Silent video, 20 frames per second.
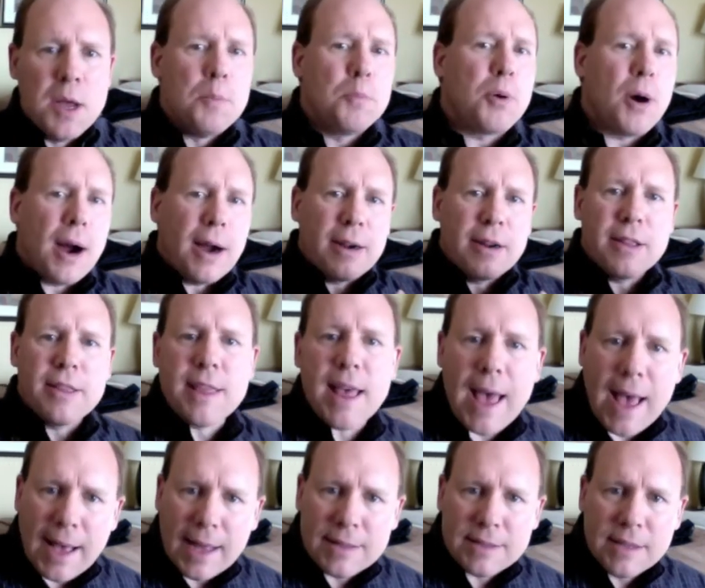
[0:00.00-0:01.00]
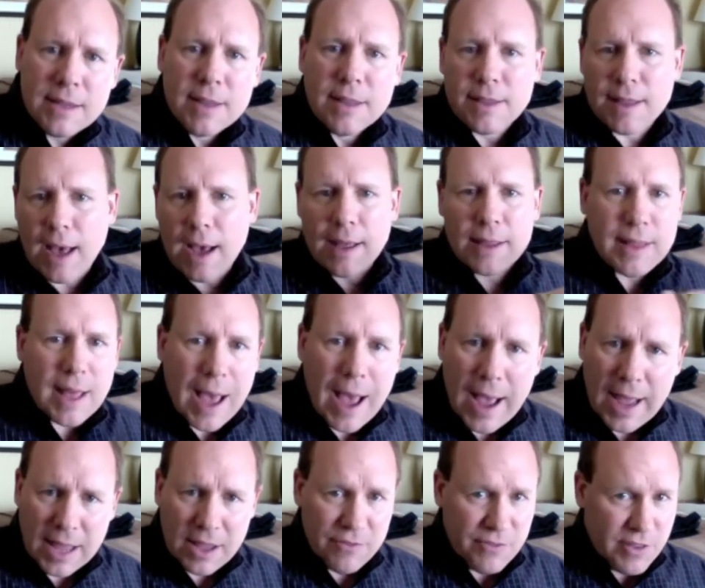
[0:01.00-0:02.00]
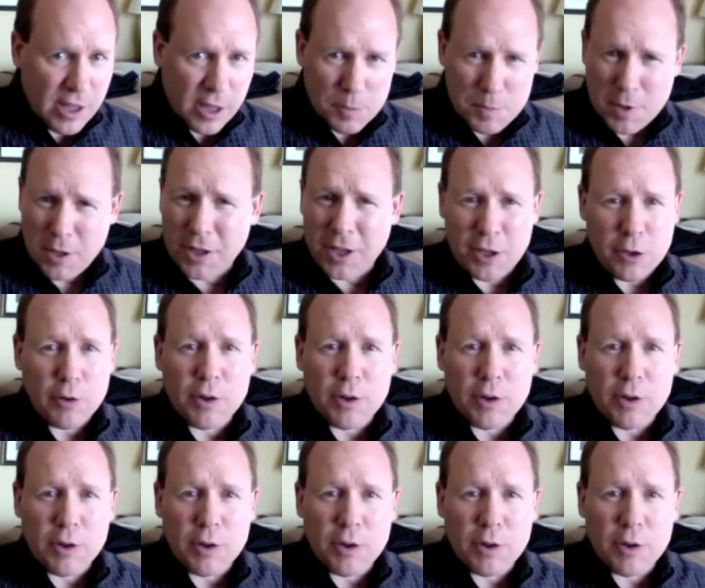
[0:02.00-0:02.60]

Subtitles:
Prior to that, the high availability